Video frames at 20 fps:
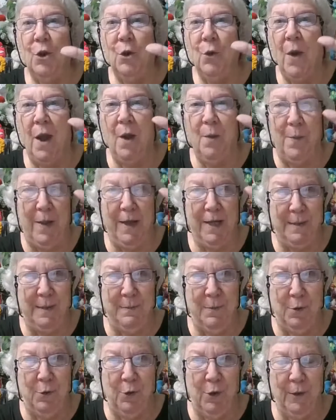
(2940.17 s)
know how many
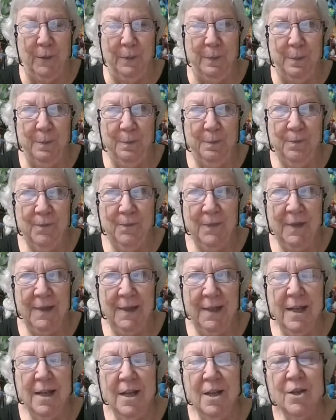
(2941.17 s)
more.
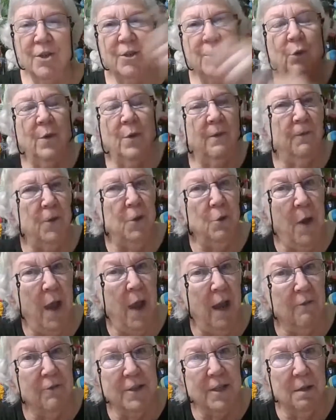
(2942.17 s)
So if you
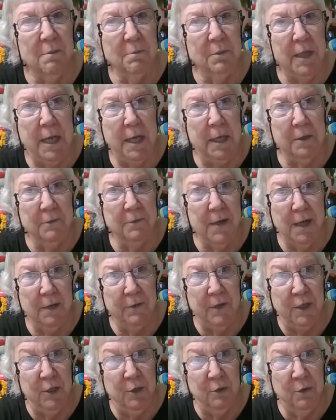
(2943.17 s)
have some laying
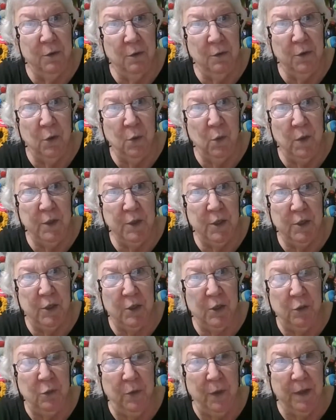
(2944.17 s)
around that you don't know what to
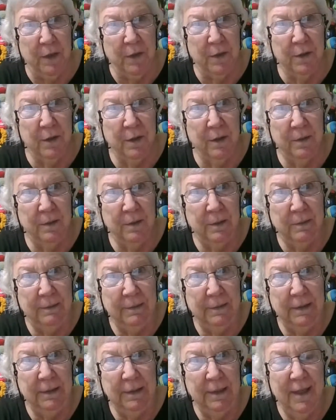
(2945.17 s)
do with,
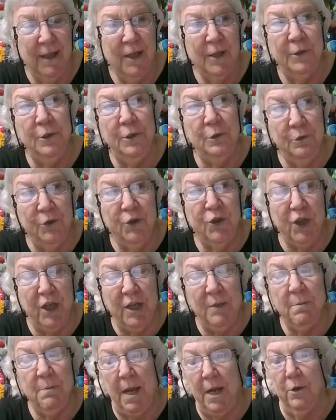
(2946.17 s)
you
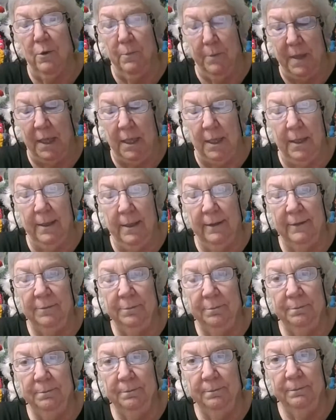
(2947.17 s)
Gmail me
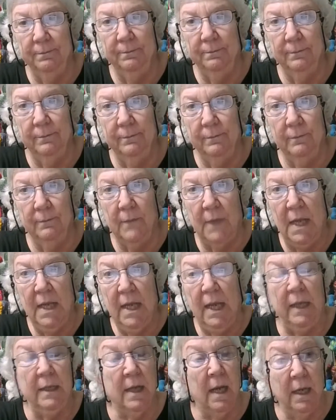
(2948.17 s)

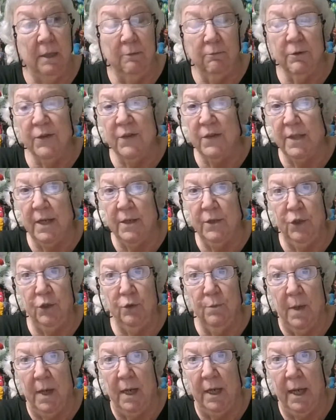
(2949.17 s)
and I will send
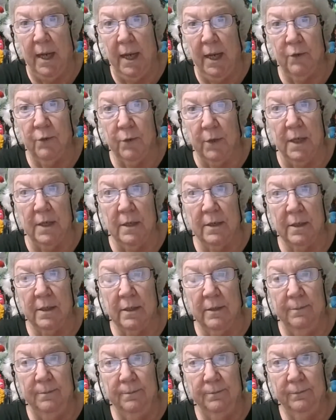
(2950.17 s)
you my
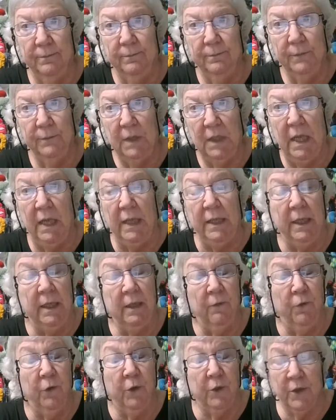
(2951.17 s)
address. And
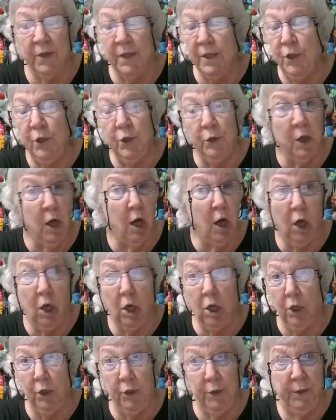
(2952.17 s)
if it's in your
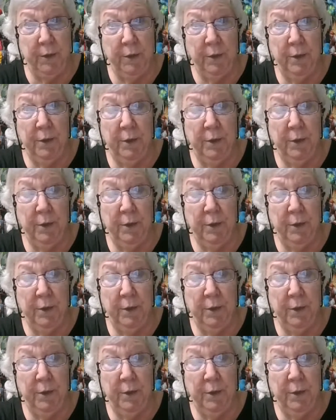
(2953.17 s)
heart,